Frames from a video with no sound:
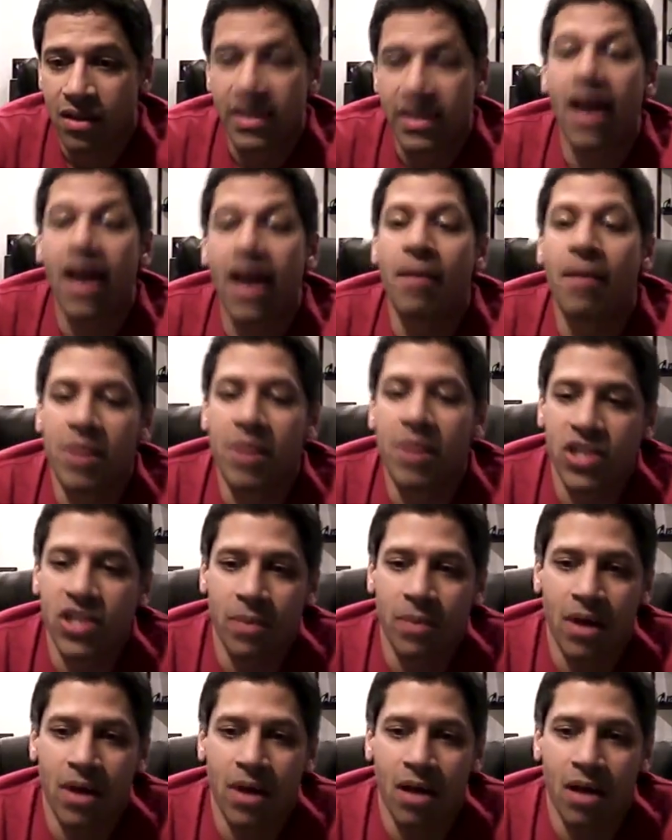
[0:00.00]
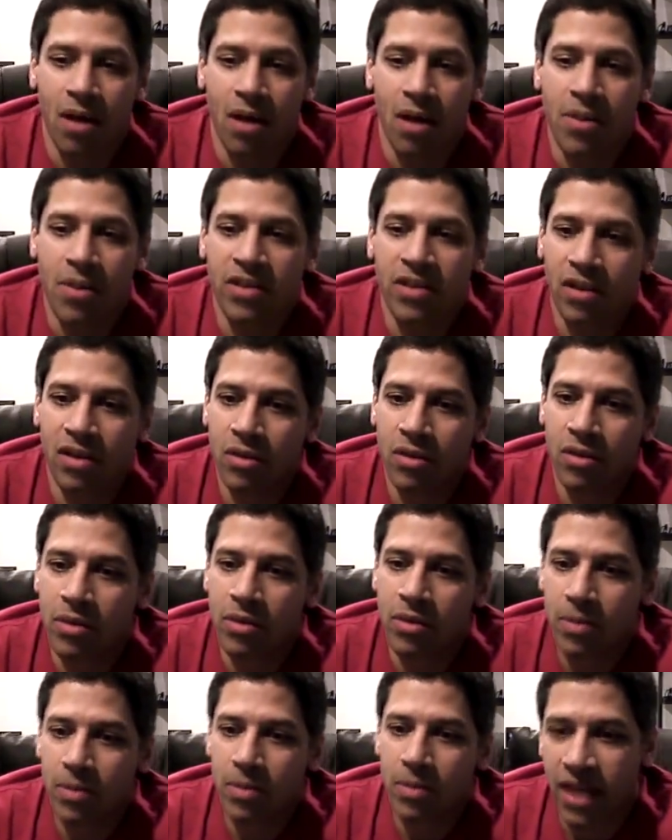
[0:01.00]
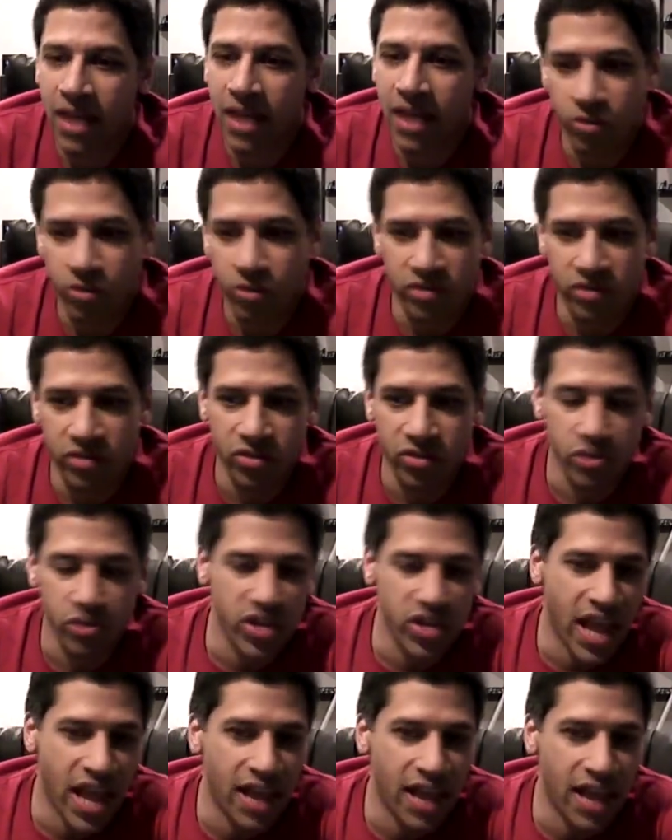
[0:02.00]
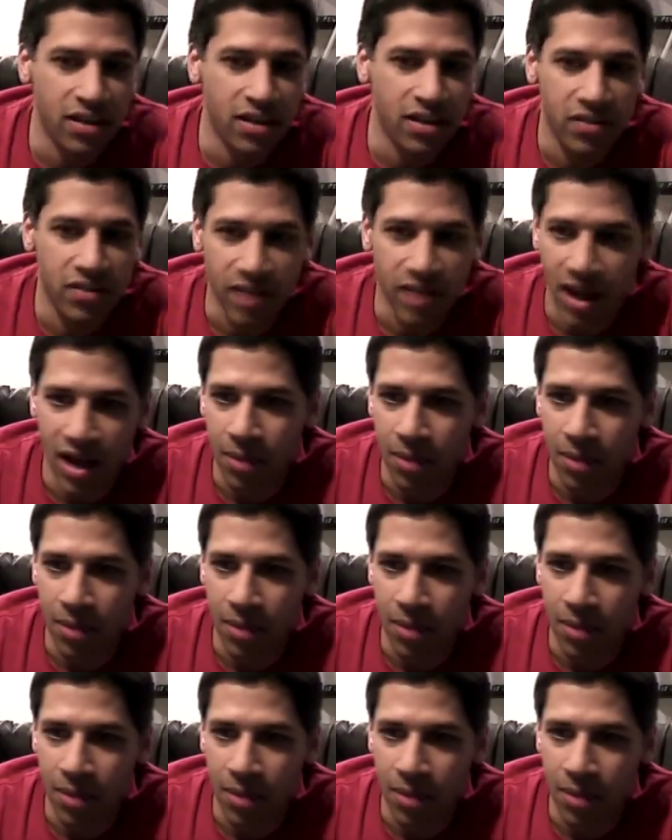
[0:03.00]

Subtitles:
Yeah, Mitch, I'm going to talk a little bit about that towards the end.